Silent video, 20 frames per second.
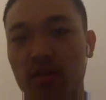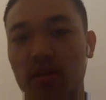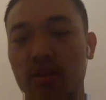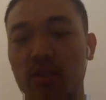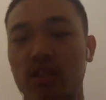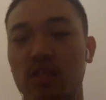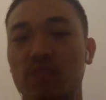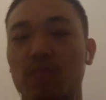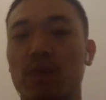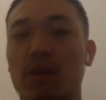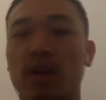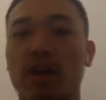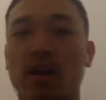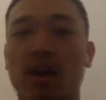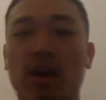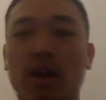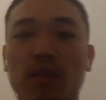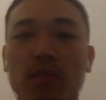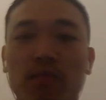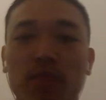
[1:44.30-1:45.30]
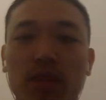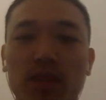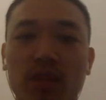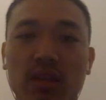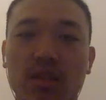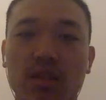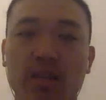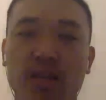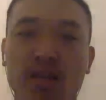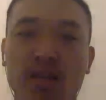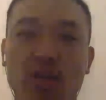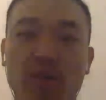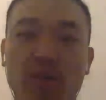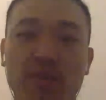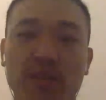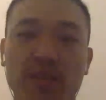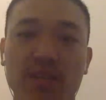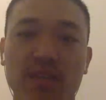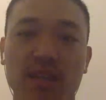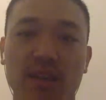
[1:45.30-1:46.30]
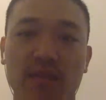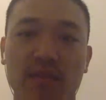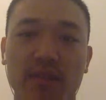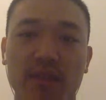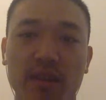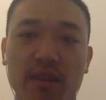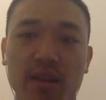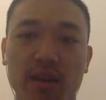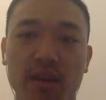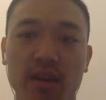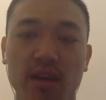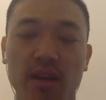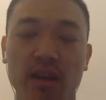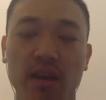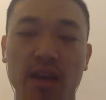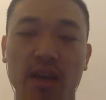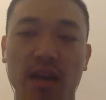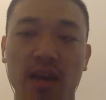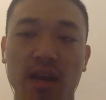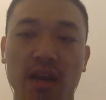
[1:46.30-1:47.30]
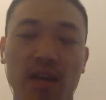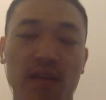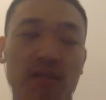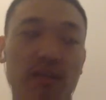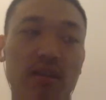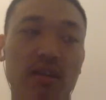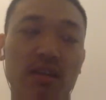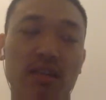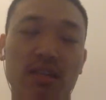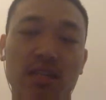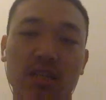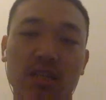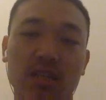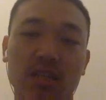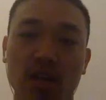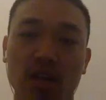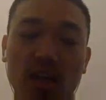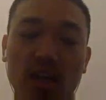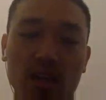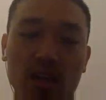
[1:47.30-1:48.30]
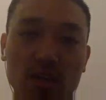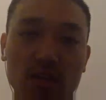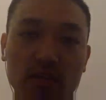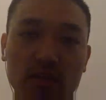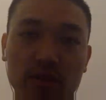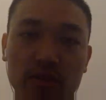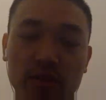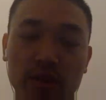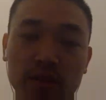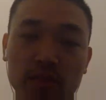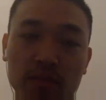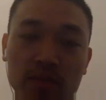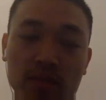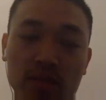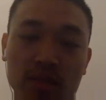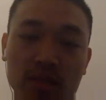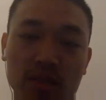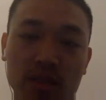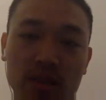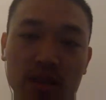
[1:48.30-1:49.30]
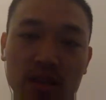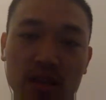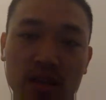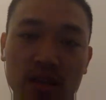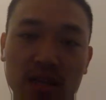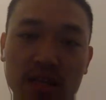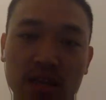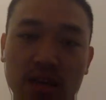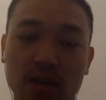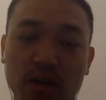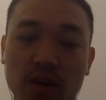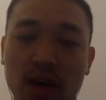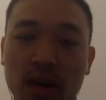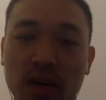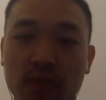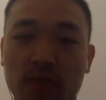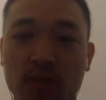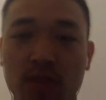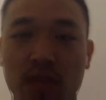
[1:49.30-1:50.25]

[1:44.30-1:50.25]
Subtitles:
spot on with the RP7. It's a solid 3 reps. That's how I would